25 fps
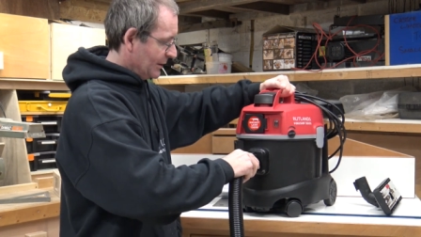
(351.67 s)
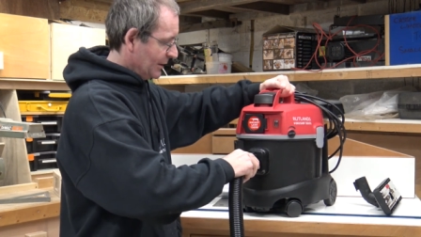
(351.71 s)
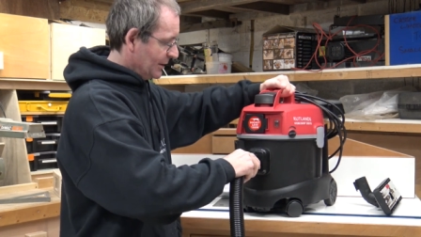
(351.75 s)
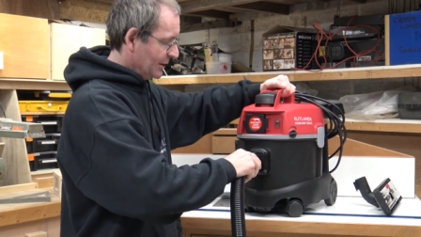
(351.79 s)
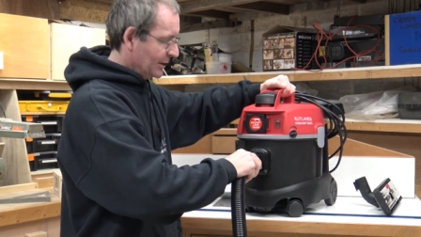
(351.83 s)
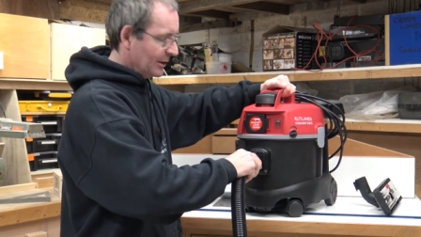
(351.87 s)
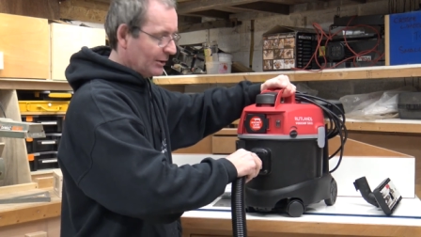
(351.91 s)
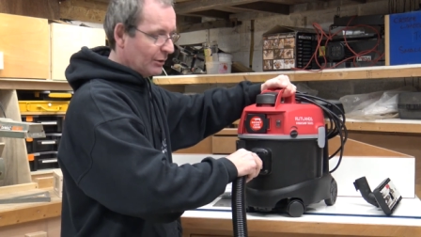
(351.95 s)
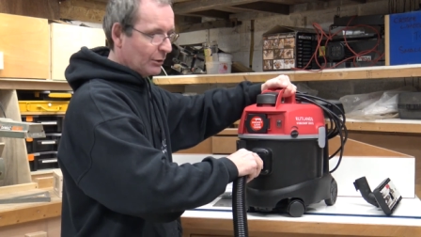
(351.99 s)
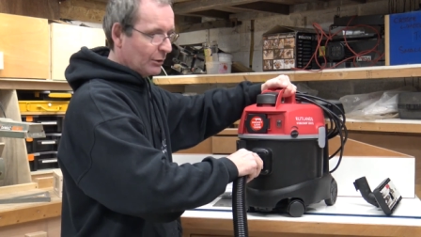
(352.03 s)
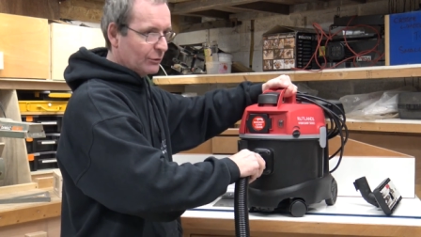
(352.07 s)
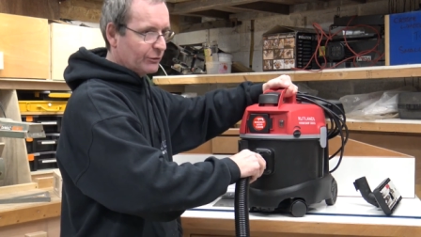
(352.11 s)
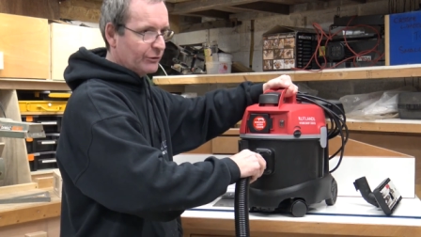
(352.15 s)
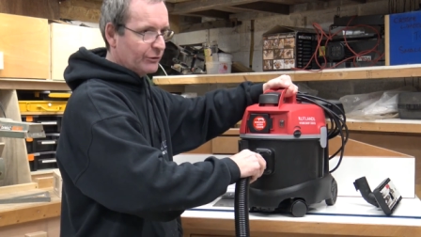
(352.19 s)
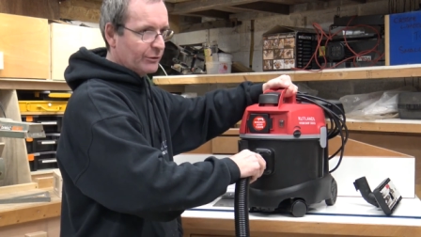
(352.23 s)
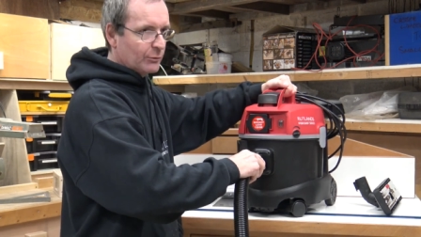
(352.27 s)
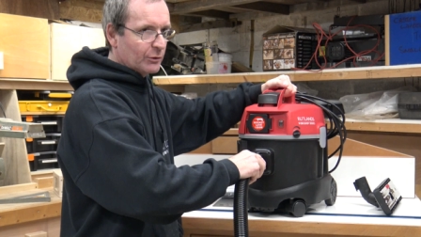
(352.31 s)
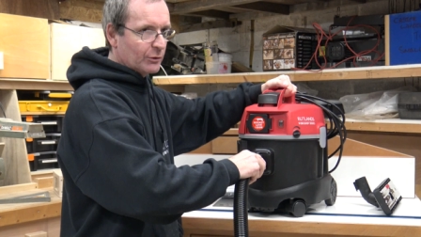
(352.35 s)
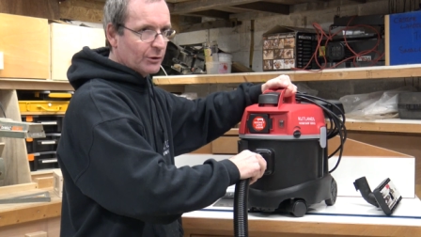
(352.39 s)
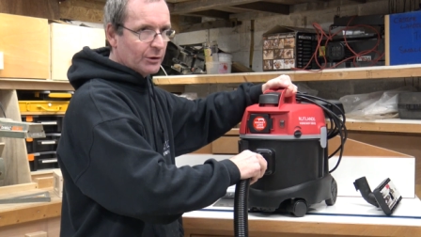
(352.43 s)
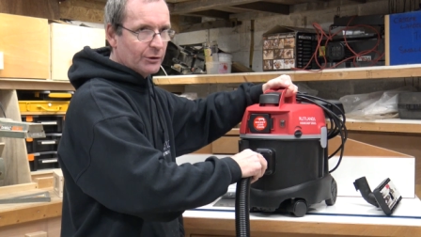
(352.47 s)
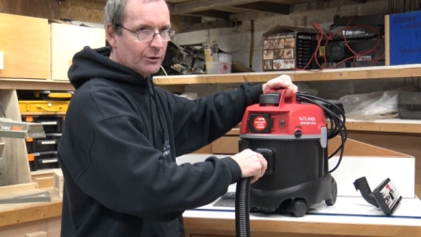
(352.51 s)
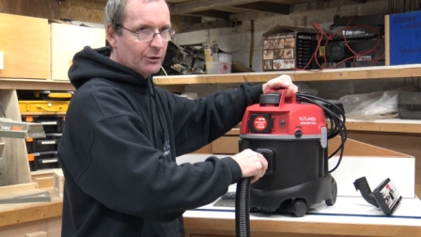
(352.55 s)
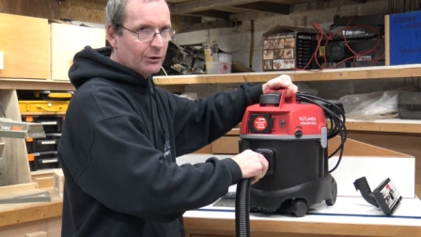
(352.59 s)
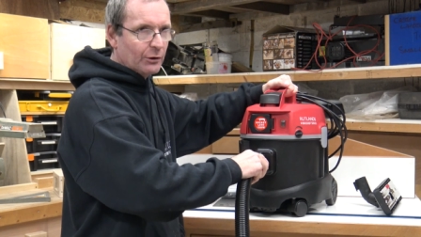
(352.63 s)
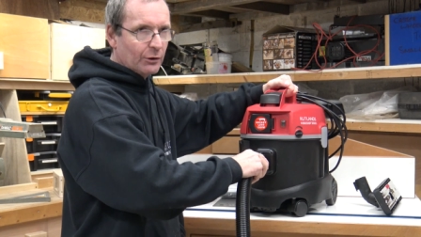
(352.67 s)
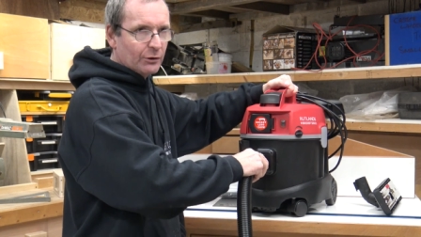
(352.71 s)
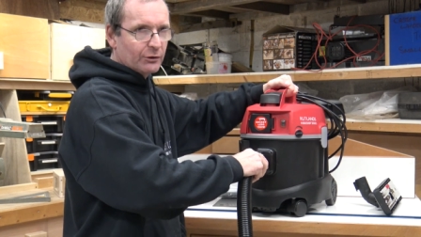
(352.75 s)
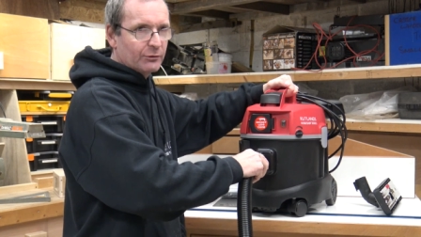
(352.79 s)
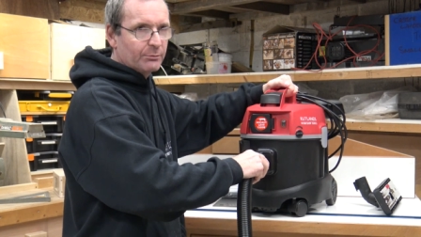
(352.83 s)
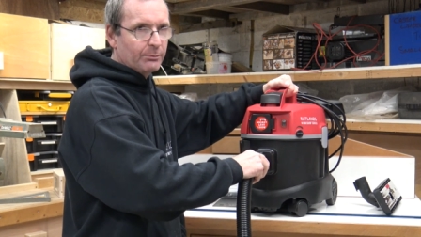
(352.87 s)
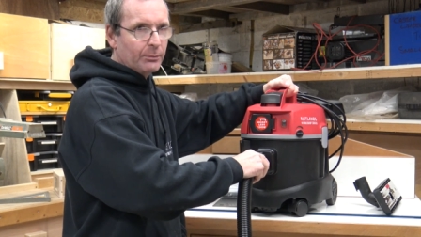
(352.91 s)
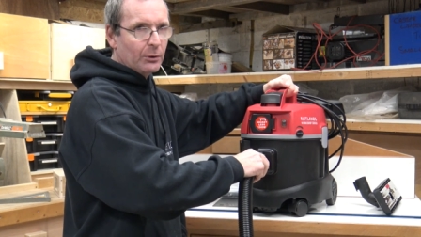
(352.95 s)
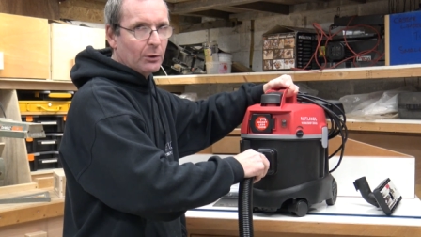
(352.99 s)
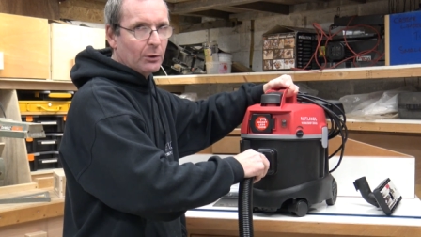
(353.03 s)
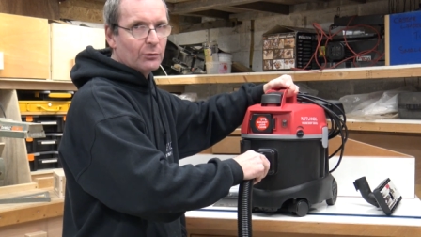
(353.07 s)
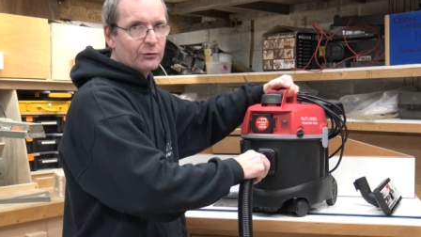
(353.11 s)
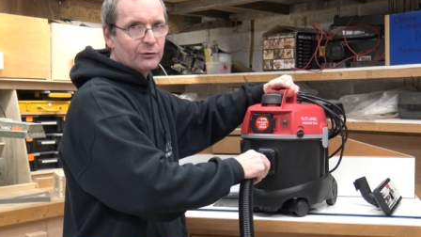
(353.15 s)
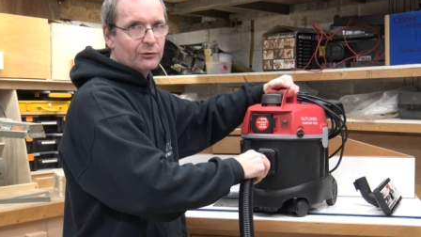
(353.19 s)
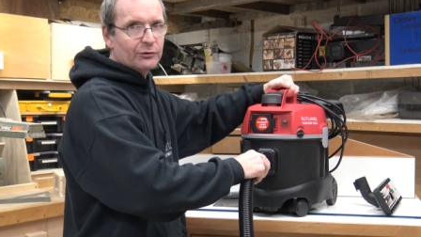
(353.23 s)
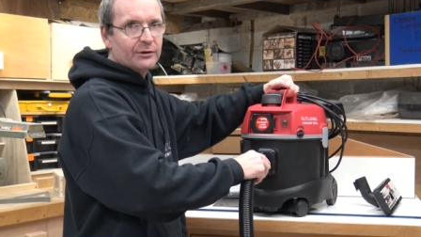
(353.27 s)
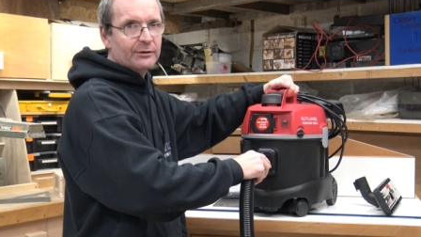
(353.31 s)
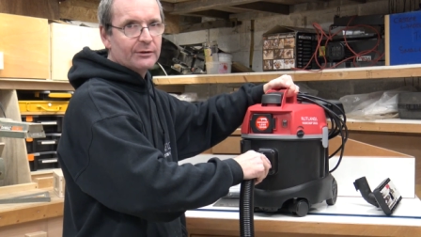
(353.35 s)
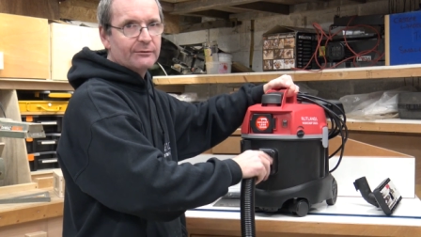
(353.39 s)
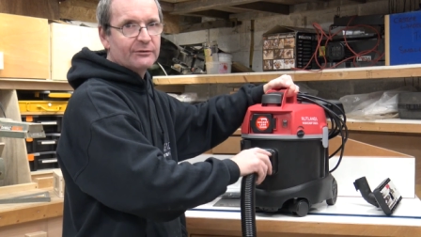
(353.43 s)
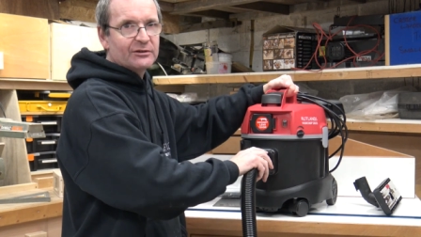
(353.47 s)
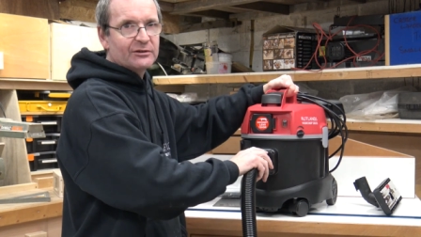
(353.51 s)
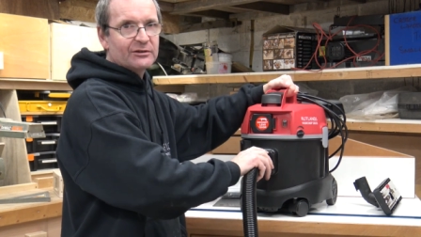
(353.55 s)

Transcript: and it goes in with a nice positive